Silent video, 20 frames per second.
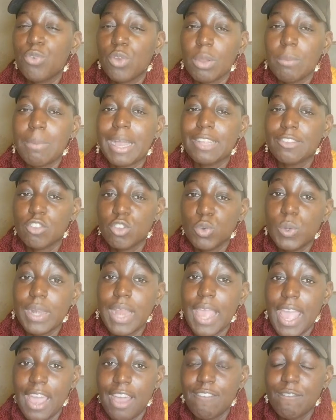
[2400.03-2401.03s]
about
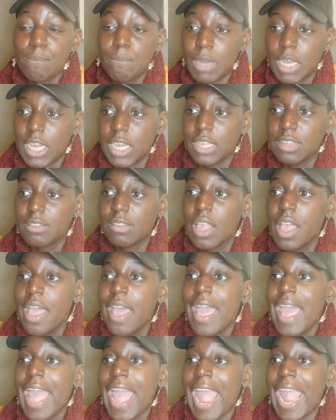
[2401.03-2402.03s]
2.5 months.
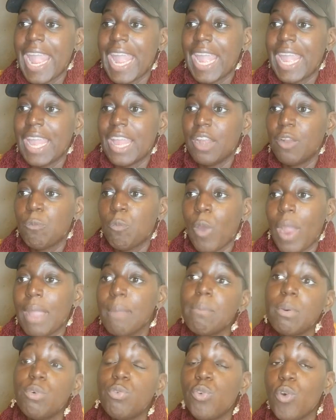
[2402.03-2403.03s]
And
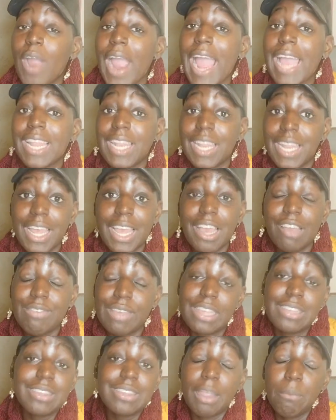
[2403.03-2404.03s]
right before I left,
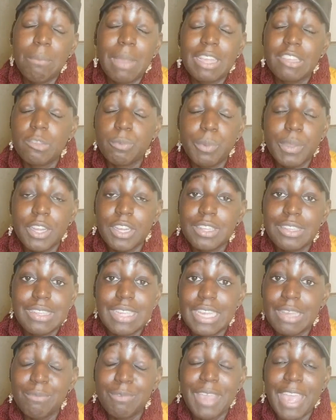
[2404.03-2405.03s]
it's like my spirit
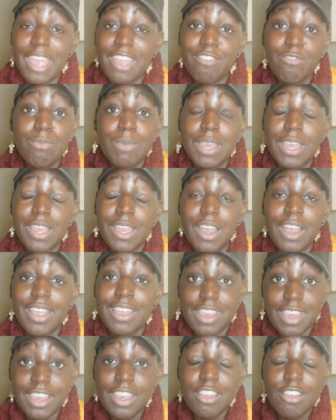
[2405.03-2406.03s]
team gave me a
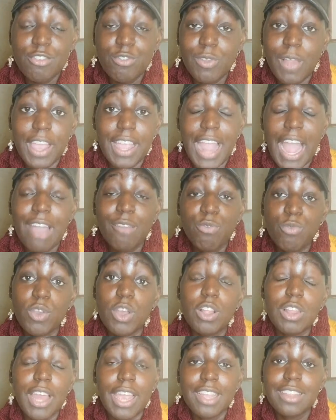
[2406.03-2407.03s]
gift. Like, I
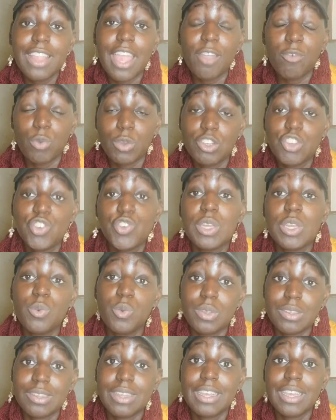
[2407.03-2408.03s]
felt like that retreat
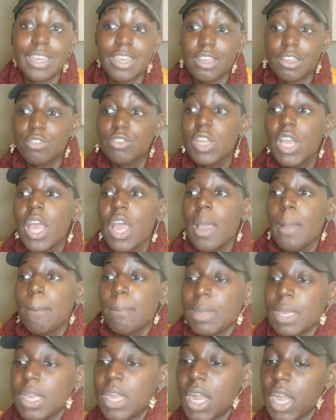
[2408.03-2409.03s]
was a gift,
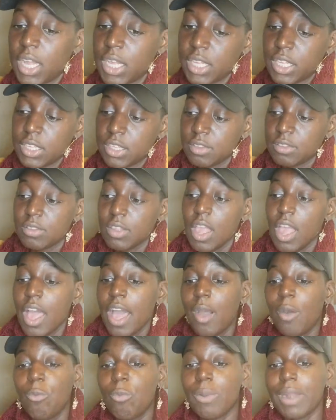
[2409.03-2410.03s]
because
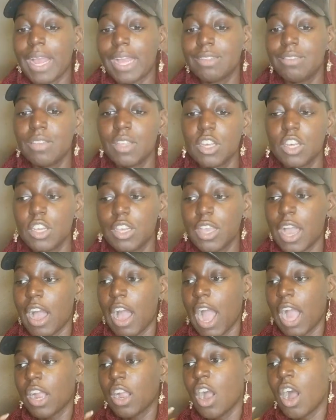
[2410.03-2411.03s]
when I tell y'all,
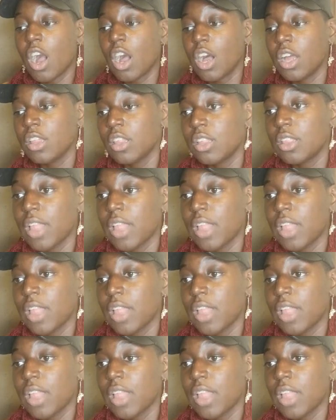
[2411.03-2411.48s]
I